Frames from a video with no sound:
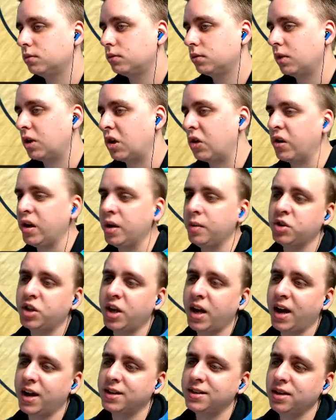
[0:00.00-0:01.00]
Kareem
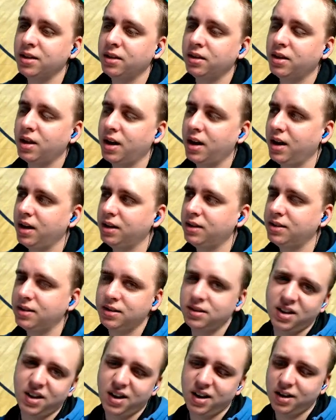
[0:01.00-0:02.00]
Jackson thoughts?
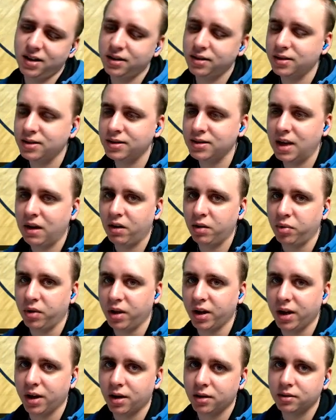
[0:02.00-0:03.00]
Solid
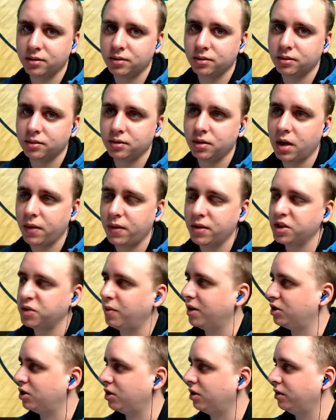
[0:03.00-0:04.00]
player. Nothing
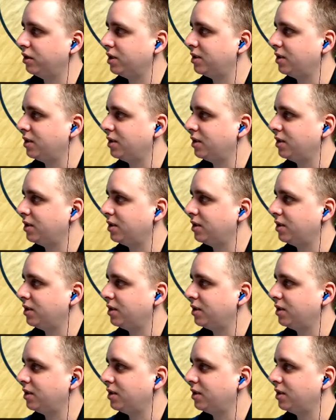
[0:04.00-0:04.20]
special at this